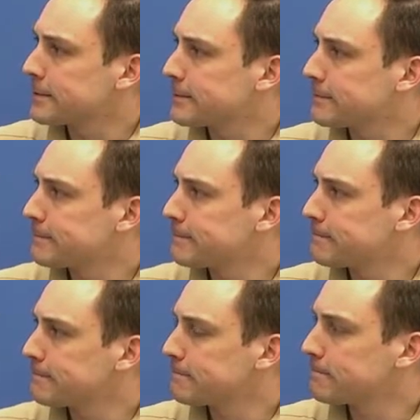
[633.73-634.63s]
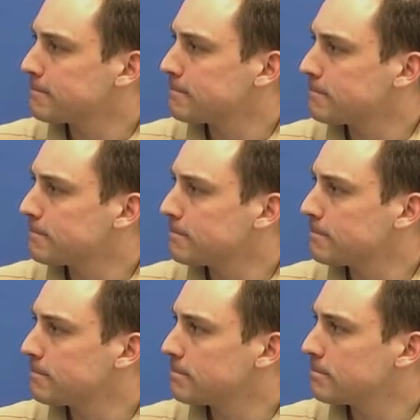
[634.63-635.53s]

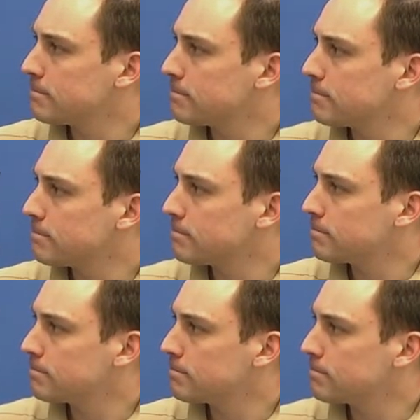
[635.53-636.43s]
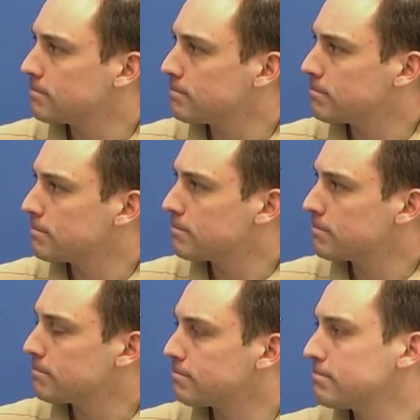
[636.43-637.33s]

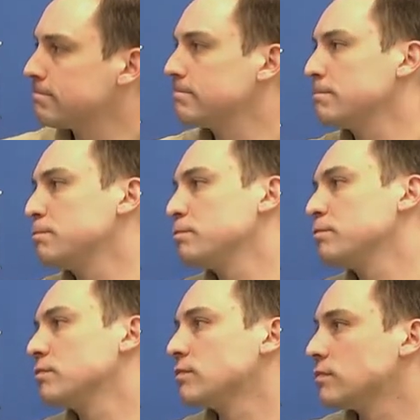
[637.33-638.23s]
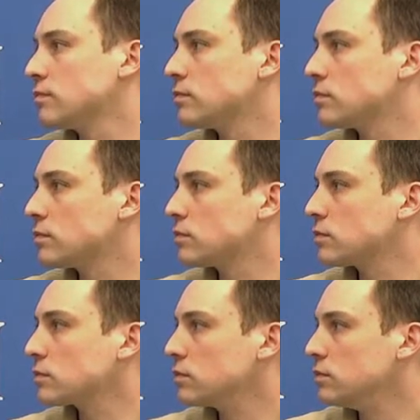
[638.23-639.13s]

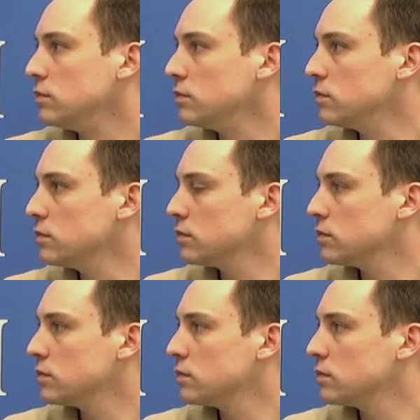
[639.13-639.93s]
[no speech]